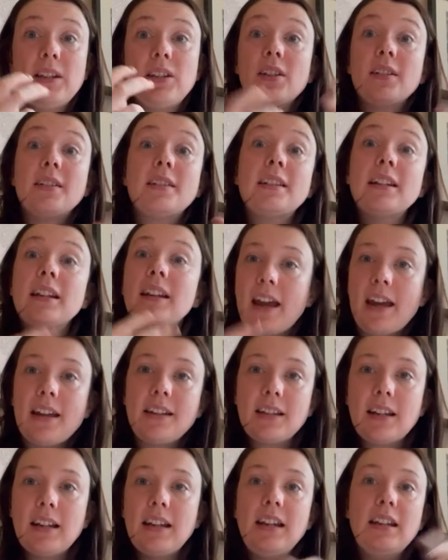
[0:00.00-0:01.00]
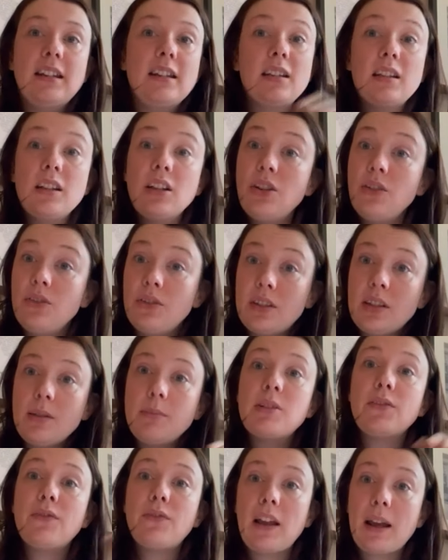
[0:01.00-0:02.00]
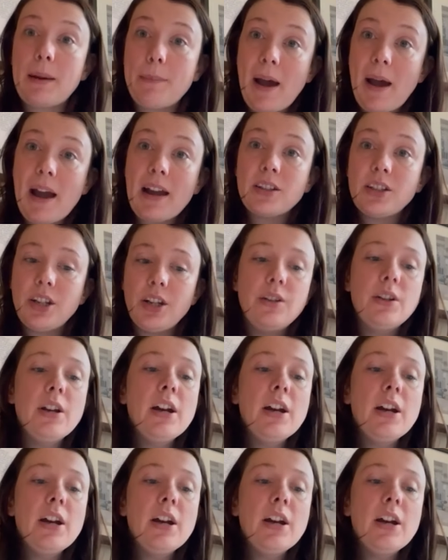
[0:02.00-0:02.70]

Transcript: just in case I needed to use them to flick back to.